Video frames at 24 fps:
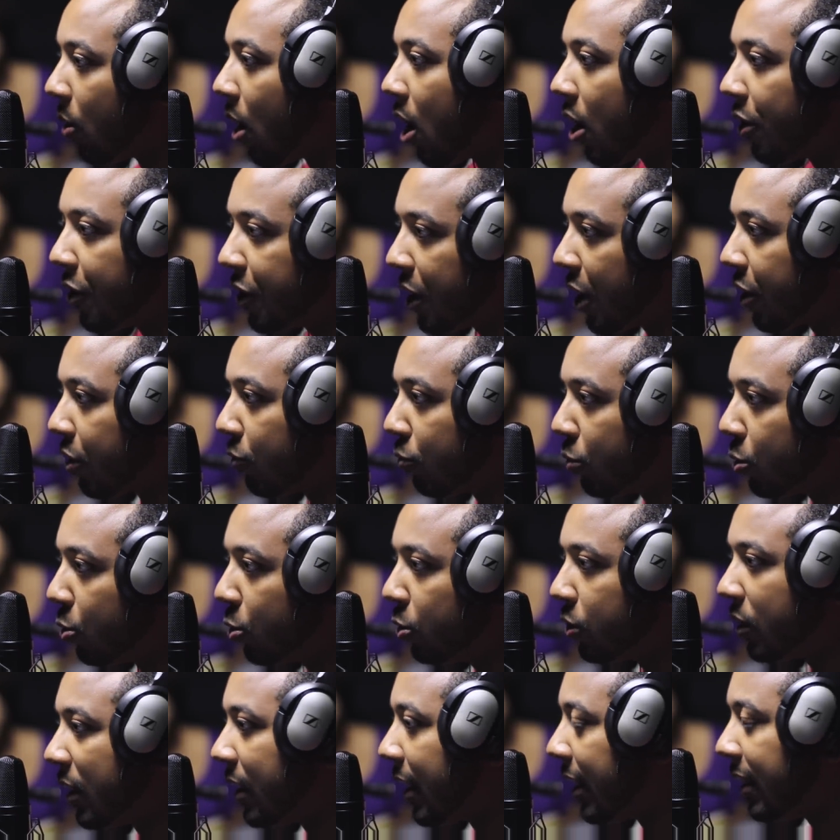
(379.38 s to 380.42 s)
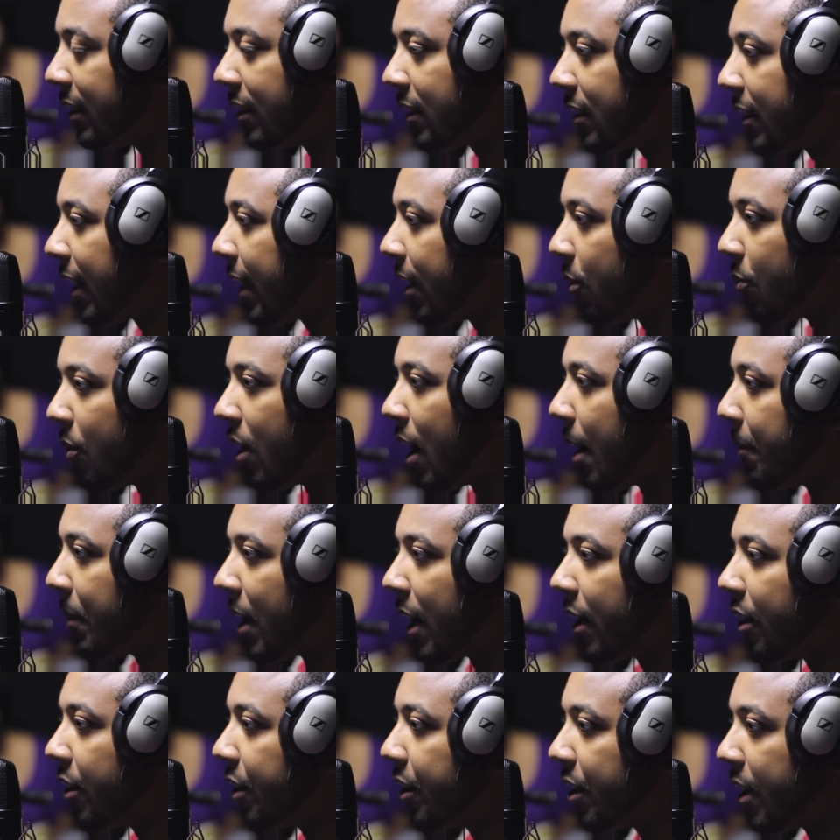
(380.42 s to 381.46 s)
all the other rules and they just say, well, I'm
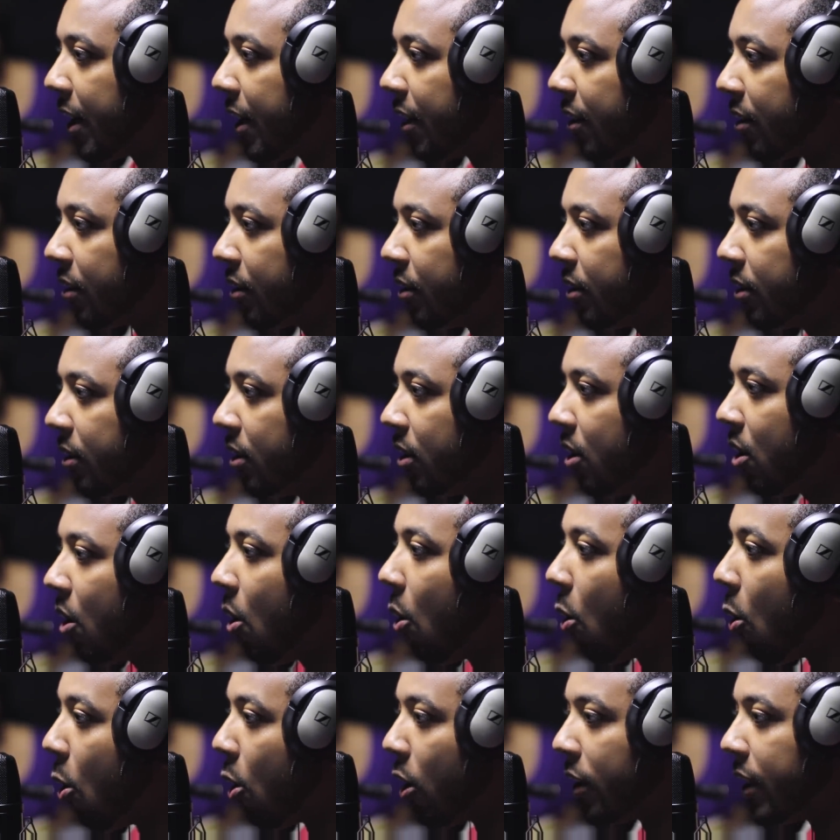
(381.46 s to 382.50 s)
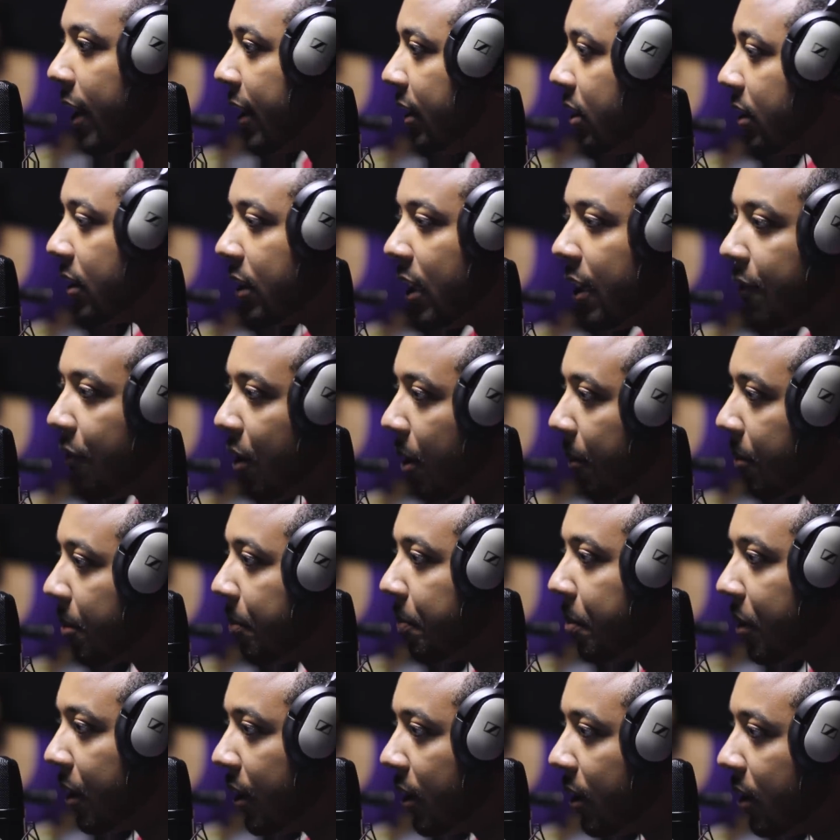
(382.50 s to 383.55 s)
not good there. Yeah. Or they just give up
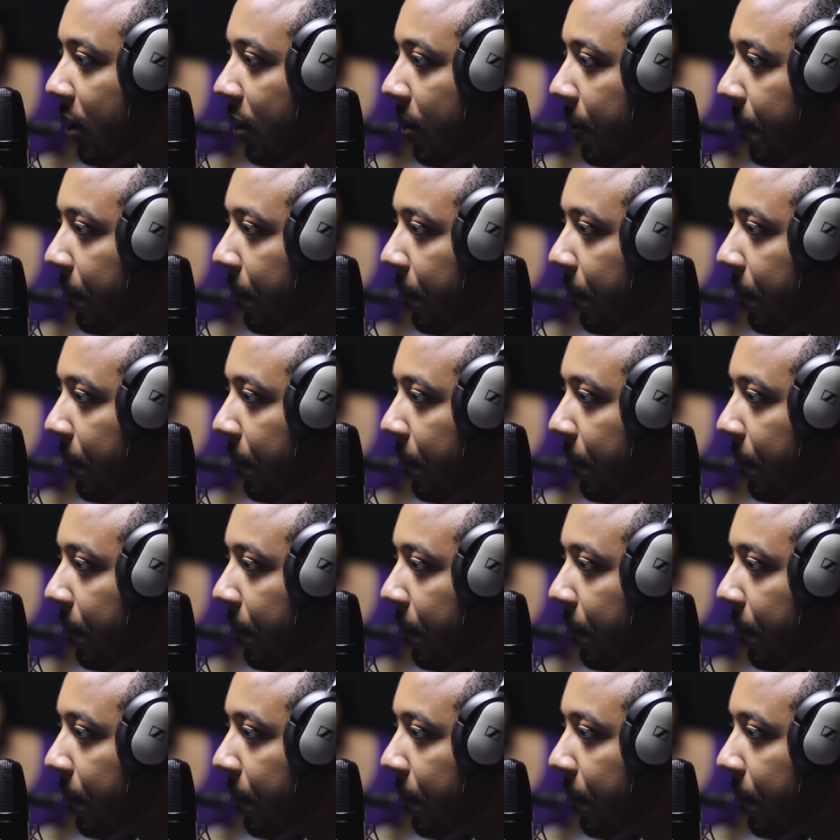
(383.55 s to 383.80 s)
completely.